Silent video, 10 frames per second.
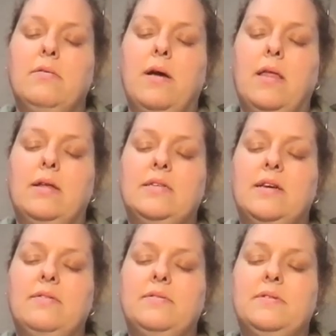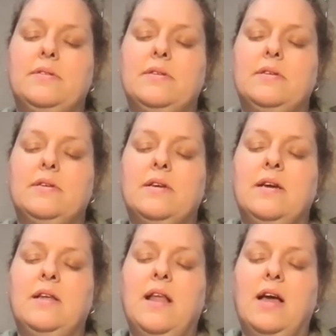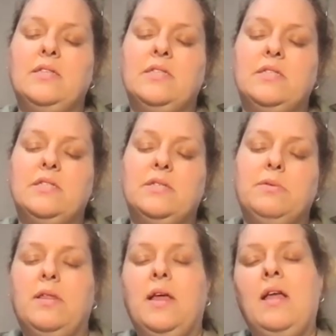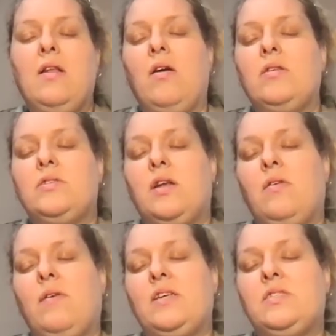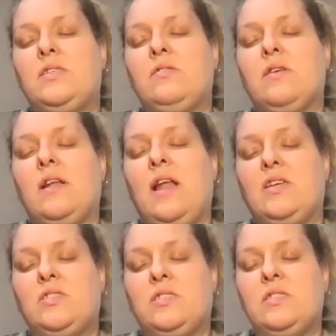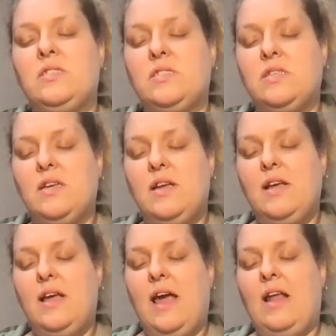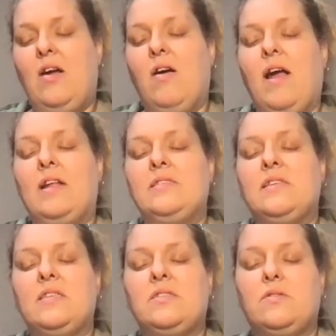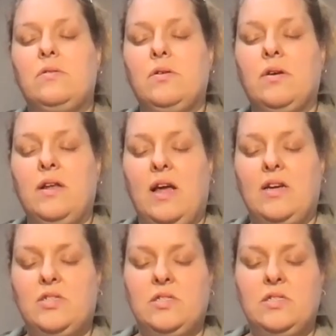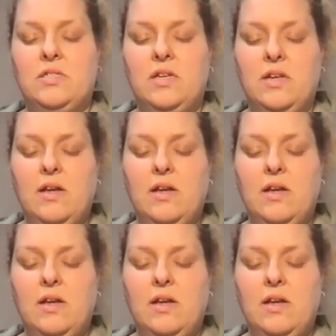relatives, connections within our generational connections and our ancestral connections